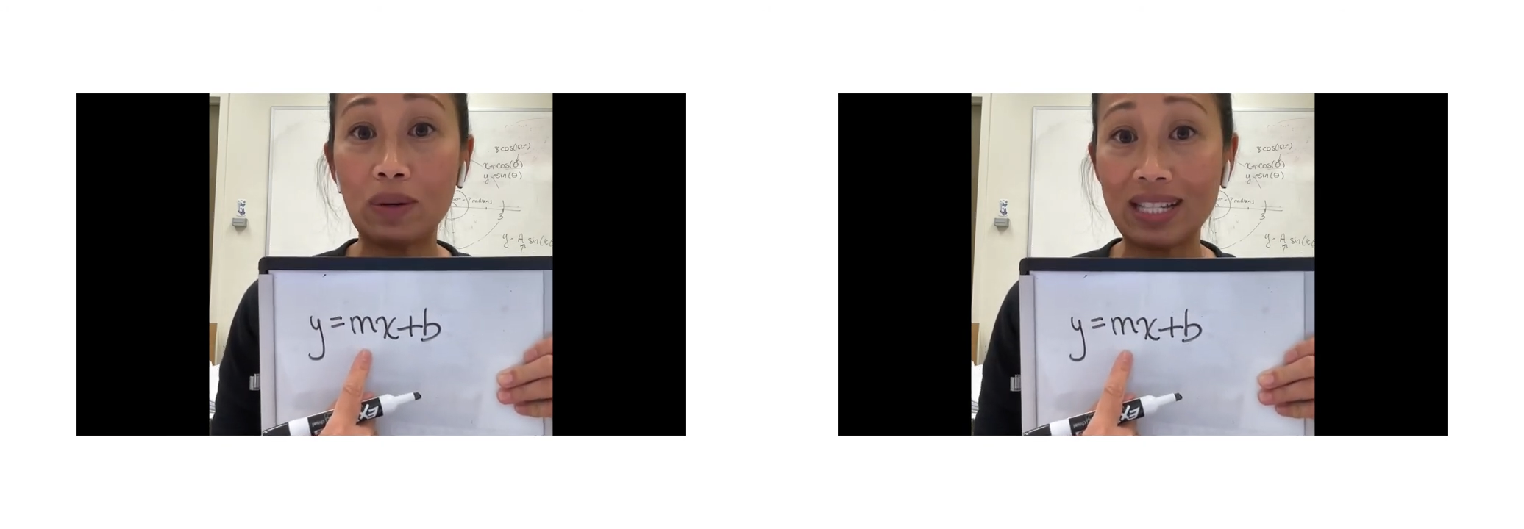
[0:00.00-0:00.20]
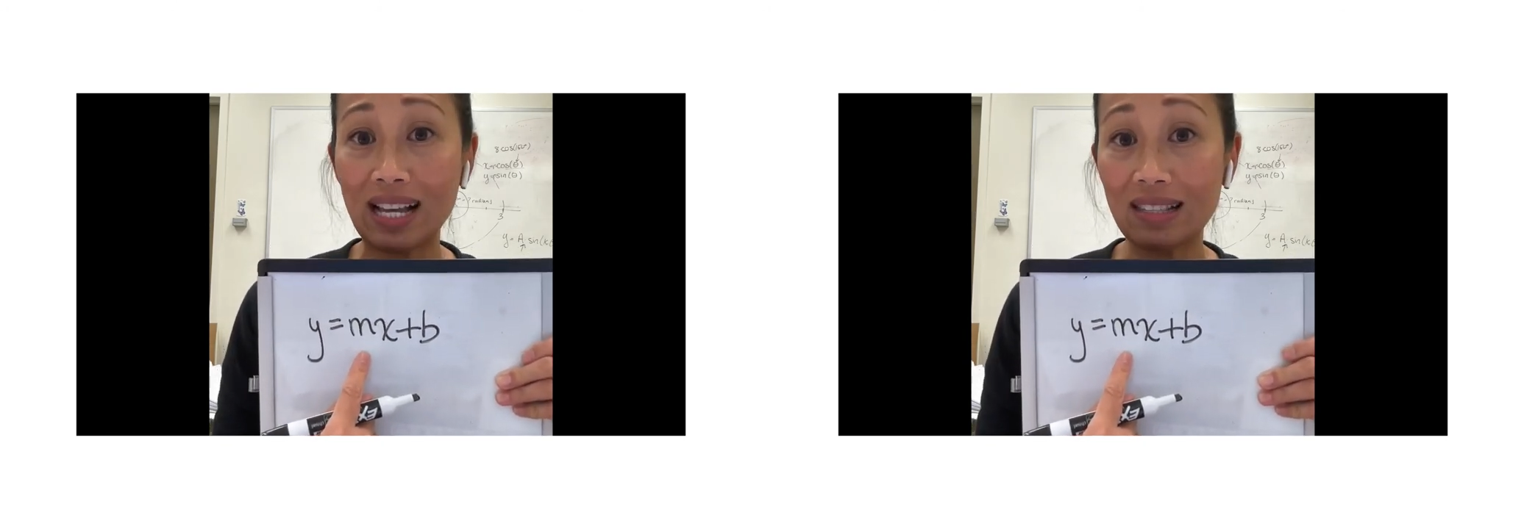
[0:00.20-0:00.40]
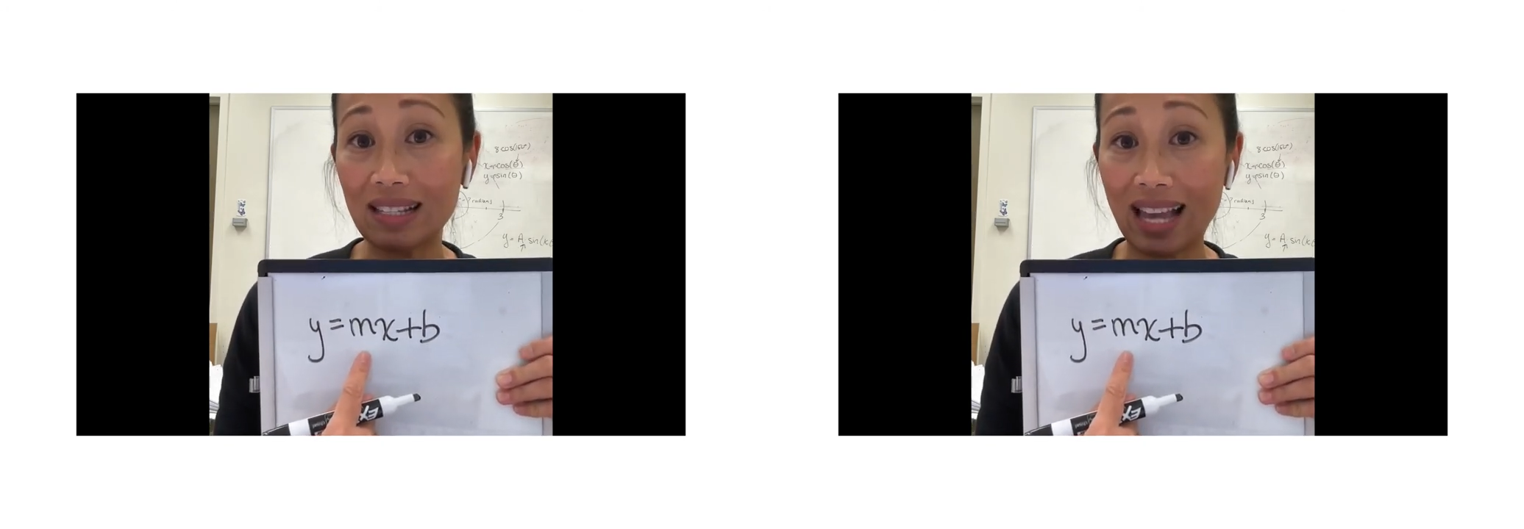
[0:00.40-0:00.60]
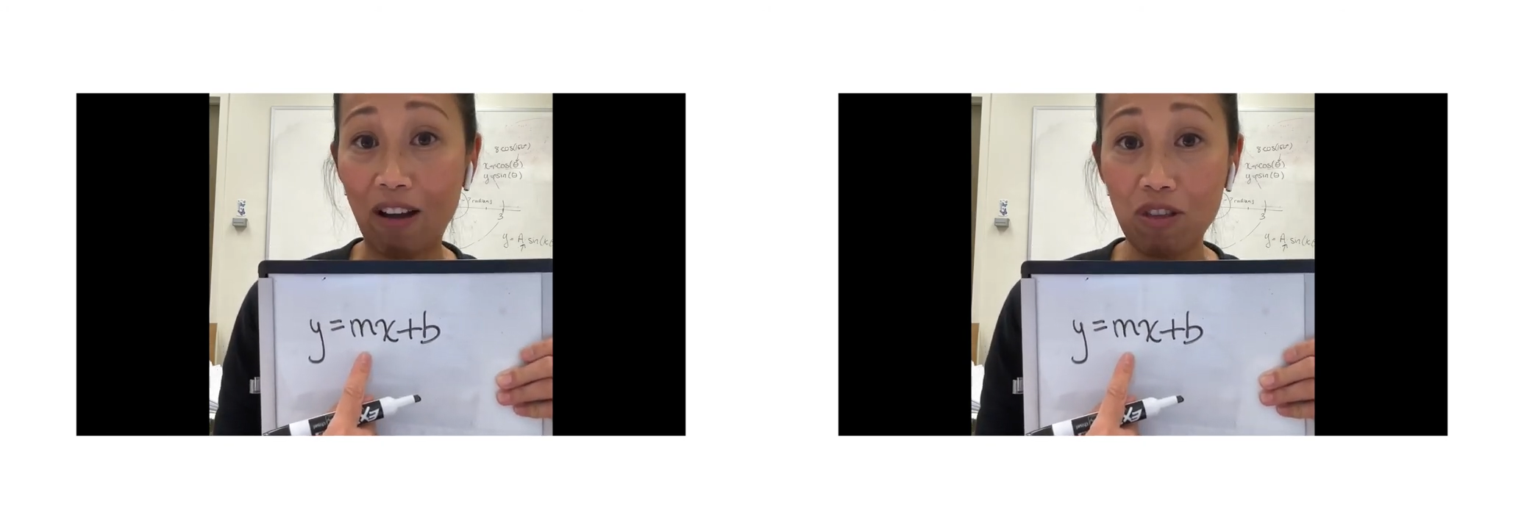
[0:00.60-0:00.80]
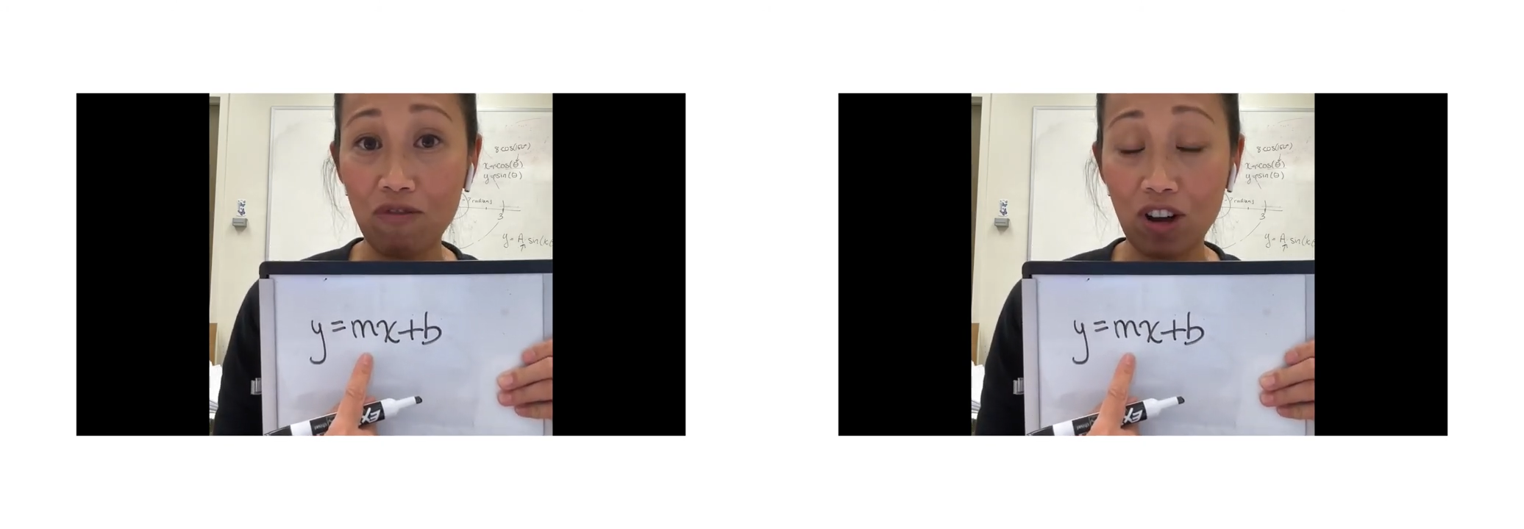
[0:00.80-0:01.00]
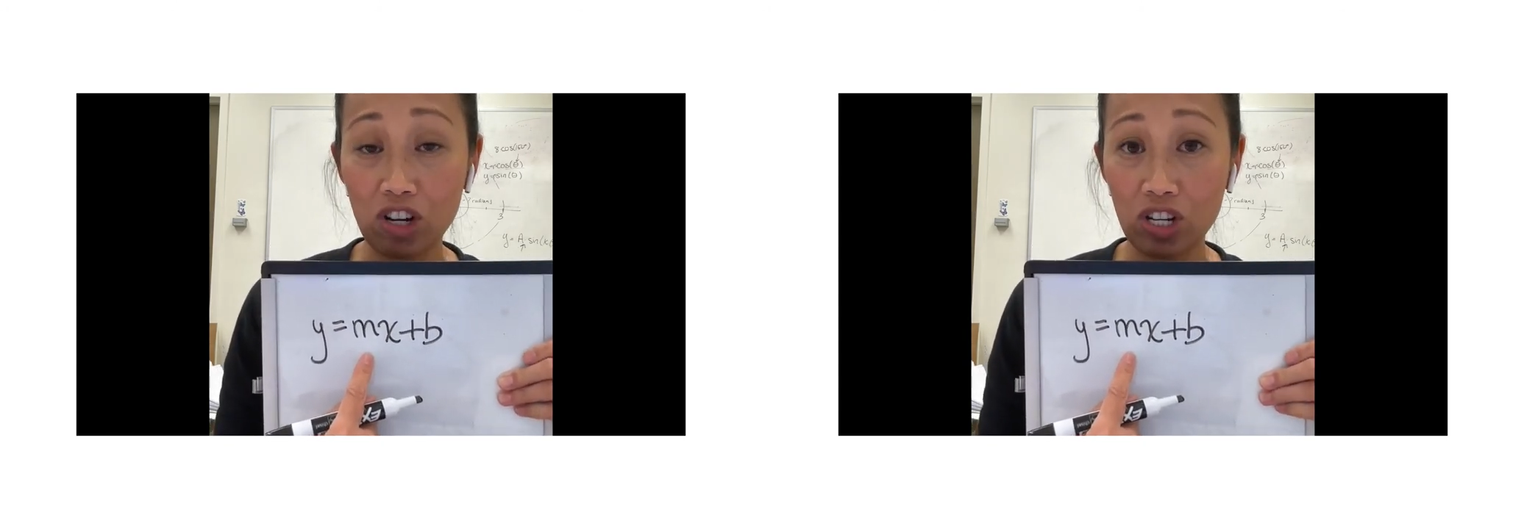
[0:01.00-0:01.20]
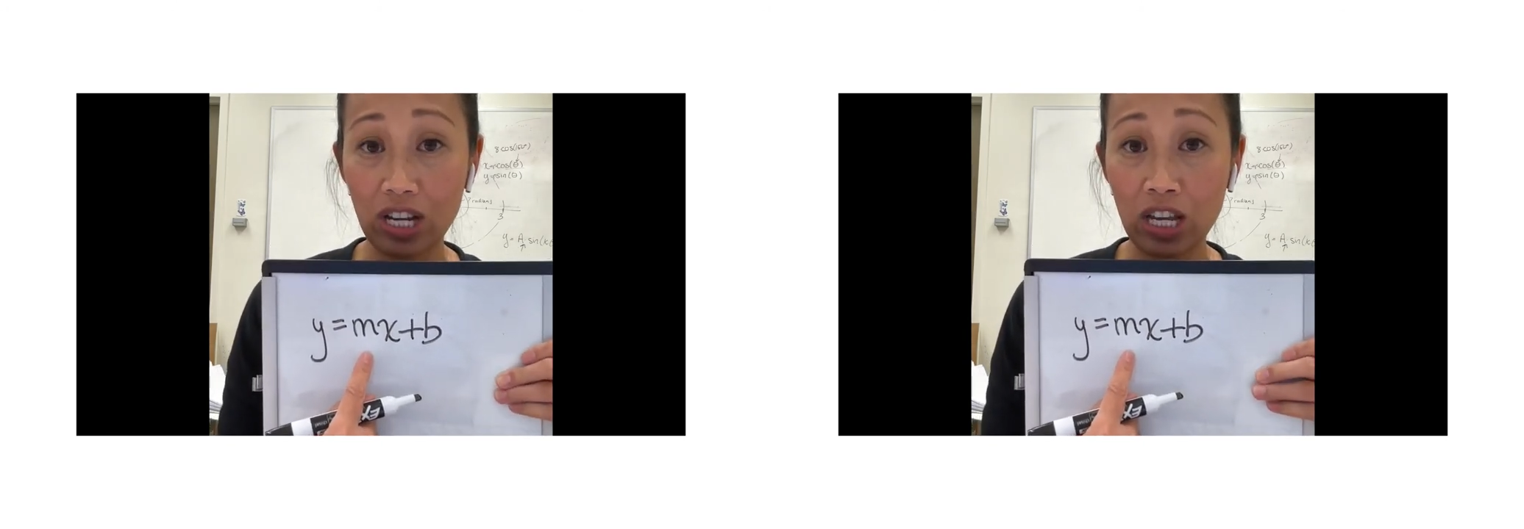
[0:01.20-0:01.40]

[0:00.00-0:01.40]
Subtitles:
it tells us how the function